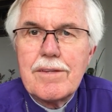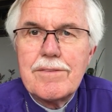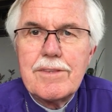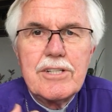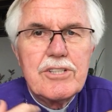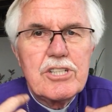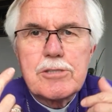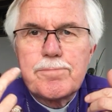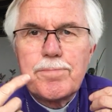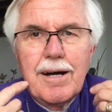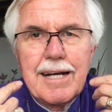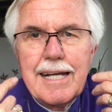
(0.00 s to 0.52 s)
than
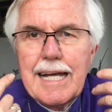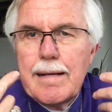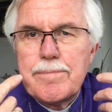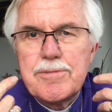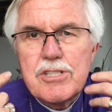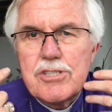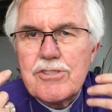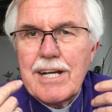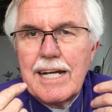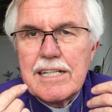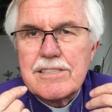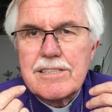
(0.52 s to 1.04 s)
just by
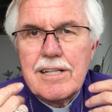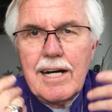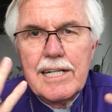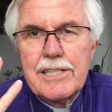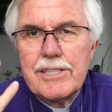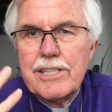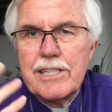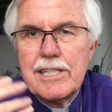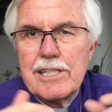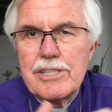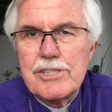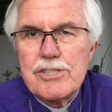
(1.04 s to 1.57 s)
abstract
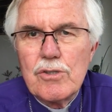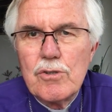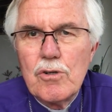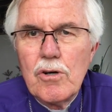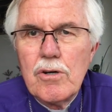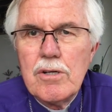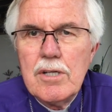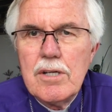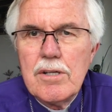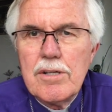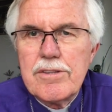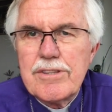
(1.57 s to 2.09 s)
ideas
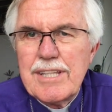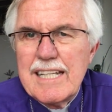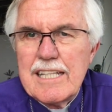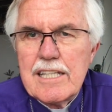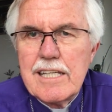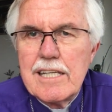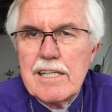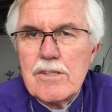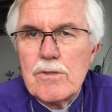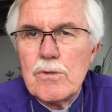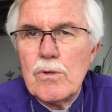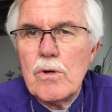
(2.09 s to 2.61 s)
or
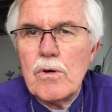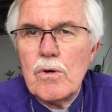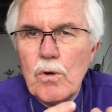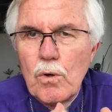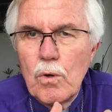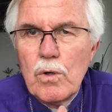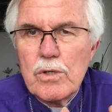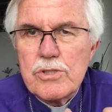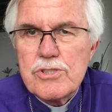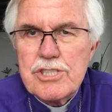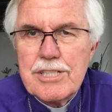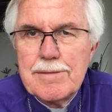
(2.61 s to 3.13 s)
thinking
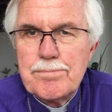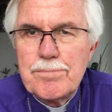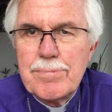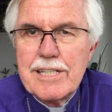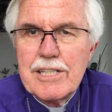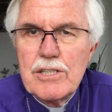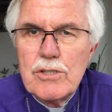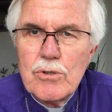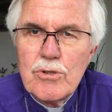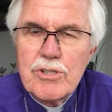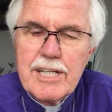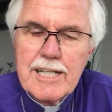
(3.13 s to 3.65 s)
or
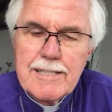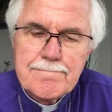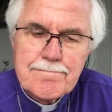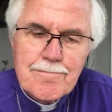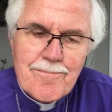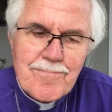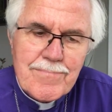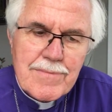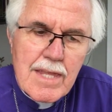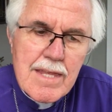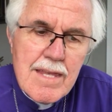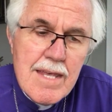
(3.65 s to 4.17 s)
simply looking.
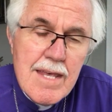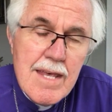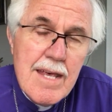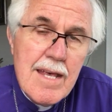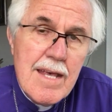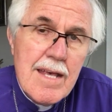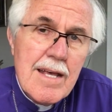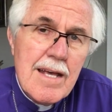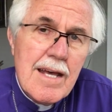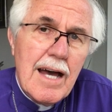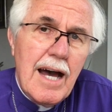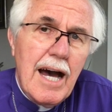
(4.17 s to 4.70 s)

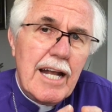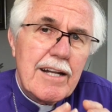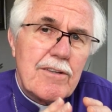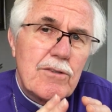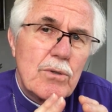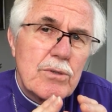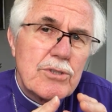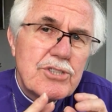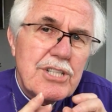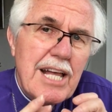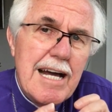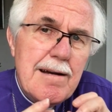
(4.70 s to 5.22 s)
And of
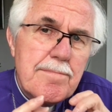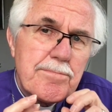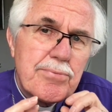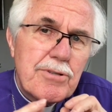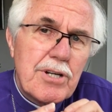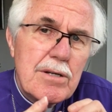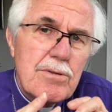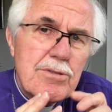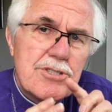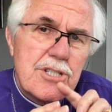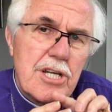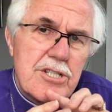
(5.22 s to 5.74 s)
course, that
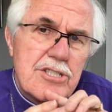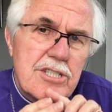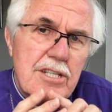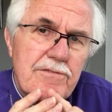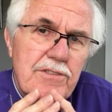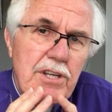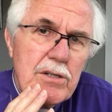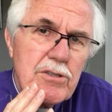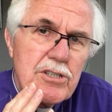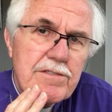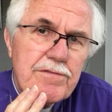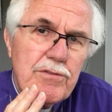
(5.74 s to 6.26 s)
process of
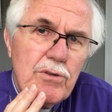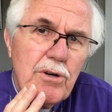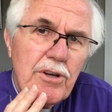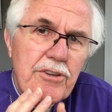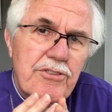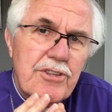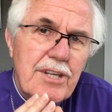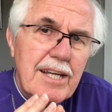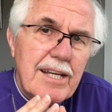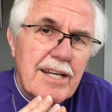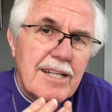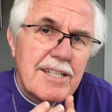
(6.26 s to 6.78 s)
those four
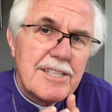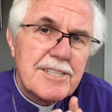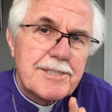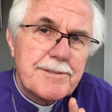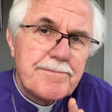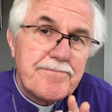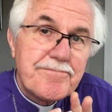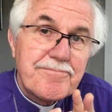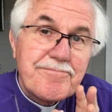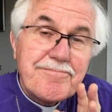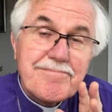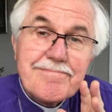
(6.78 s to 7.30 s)
things
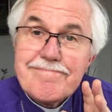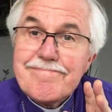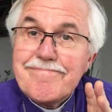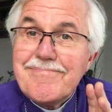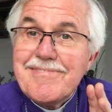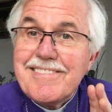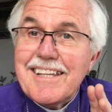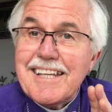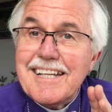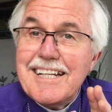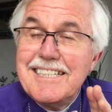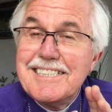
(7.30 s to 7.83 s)

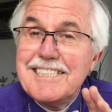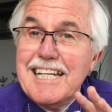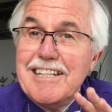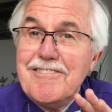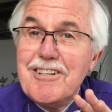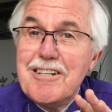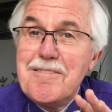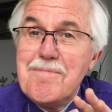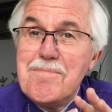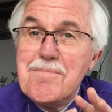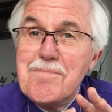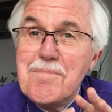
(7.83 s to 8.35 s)
is
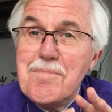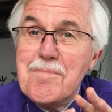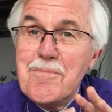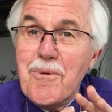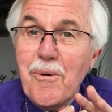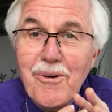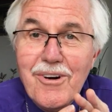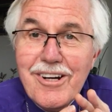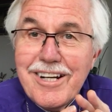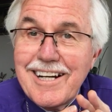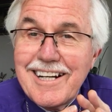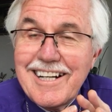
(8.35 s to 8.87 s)
even
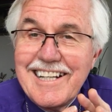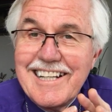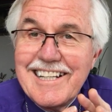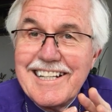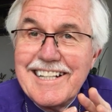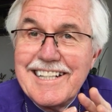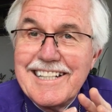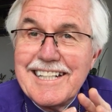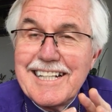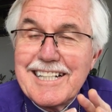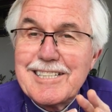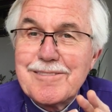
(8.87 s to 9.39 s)
more
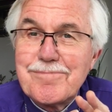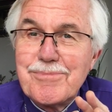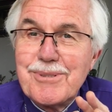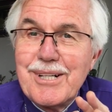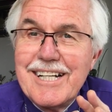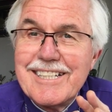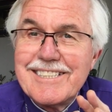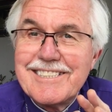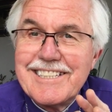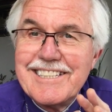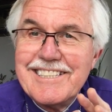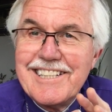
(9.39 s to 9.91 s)
clearly
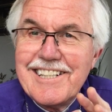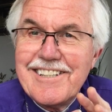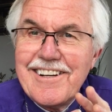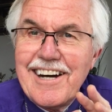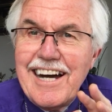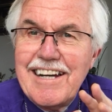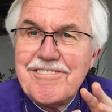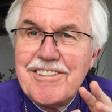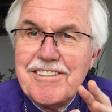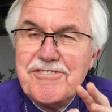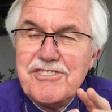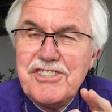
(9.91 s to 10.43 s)
expressed in the
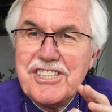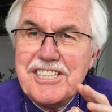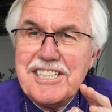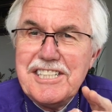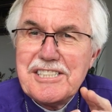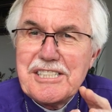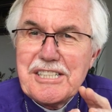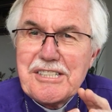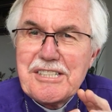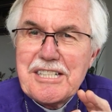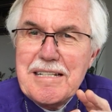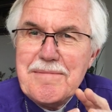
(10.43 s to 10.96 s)
life of
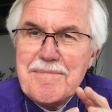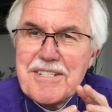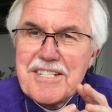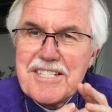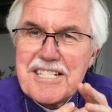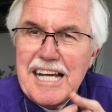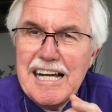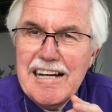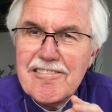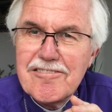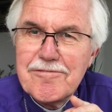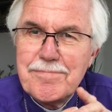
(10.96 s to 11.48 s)
Jesus
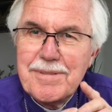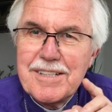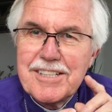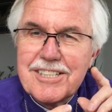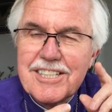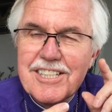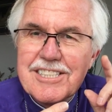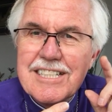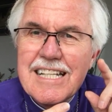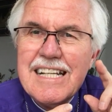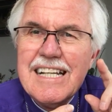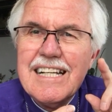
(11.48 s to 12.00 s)
himself,
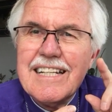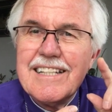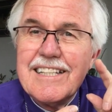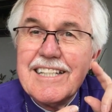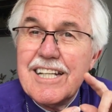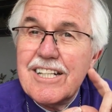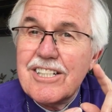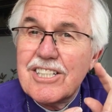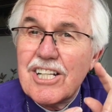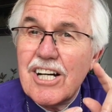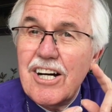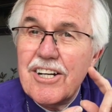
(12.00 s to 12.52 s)
because
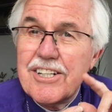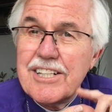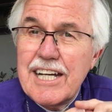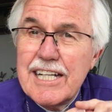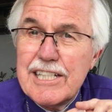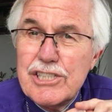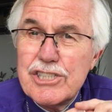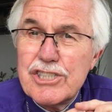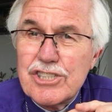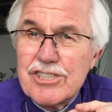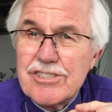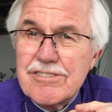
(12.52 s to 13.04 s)
the
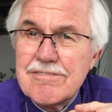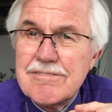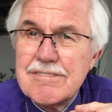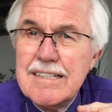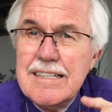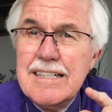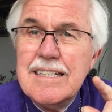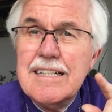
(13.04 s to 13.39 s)
incarnation,